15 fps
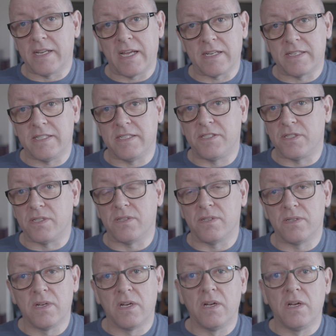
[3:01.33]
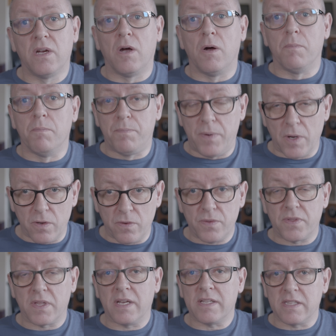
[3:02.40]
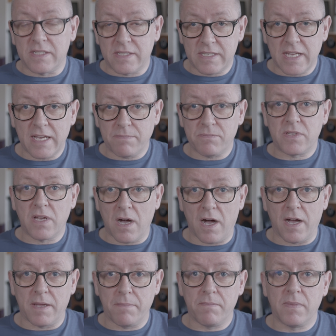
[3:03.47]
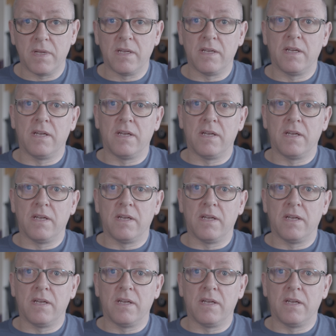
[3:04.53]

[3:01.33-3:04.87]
connected to both at the same time,